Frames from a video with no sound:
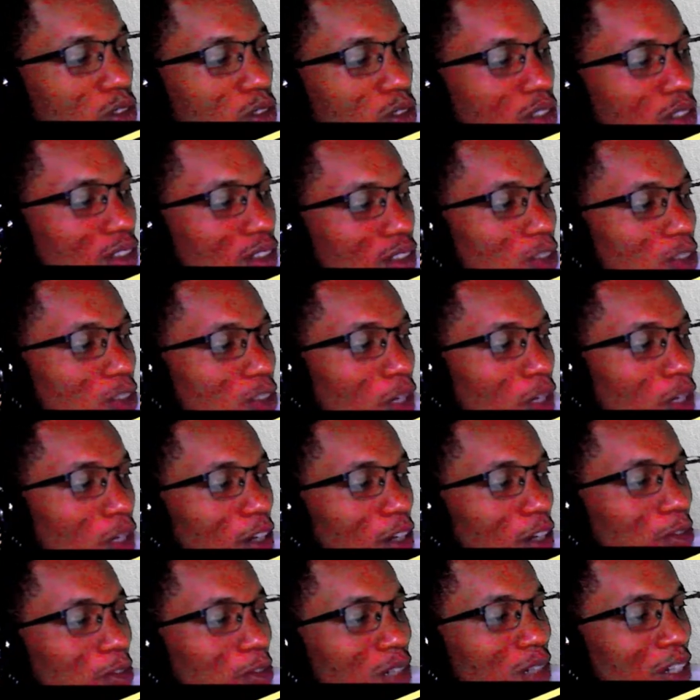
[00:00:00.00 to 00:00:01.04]
So we have
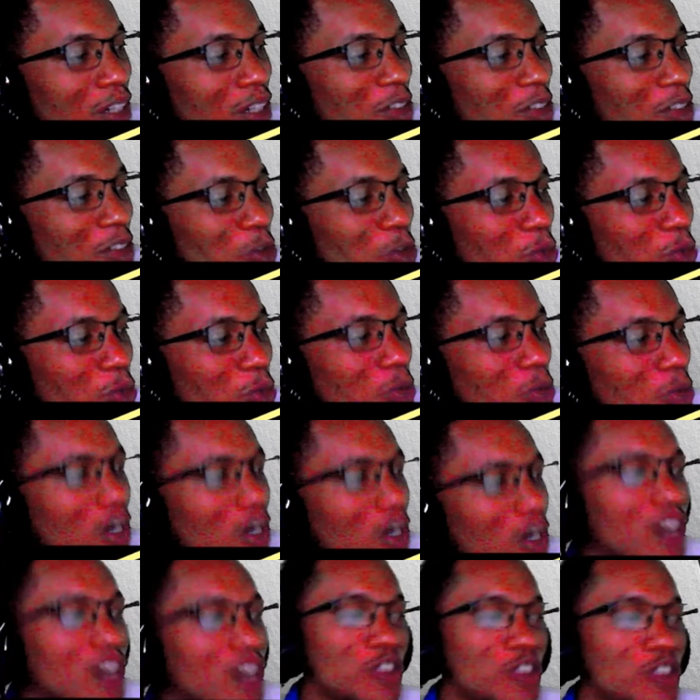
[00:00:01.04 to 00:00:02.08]

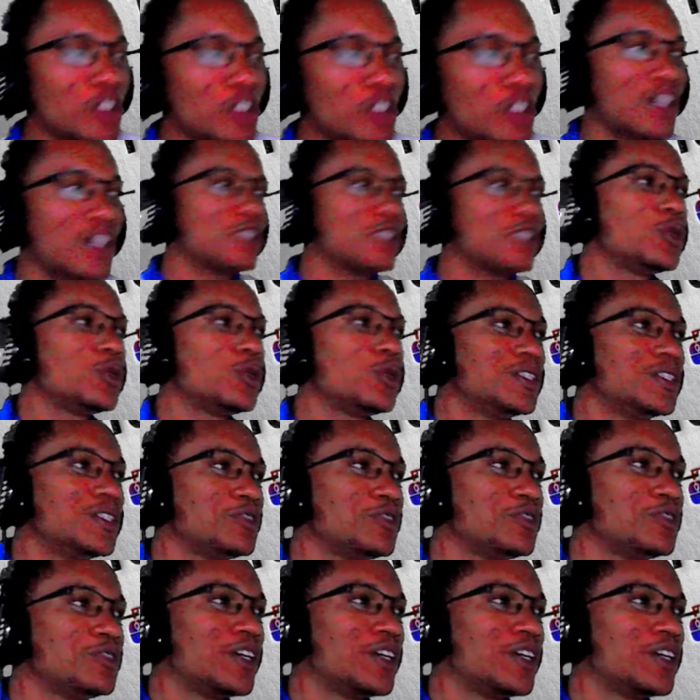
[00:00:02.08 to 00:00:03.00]
225.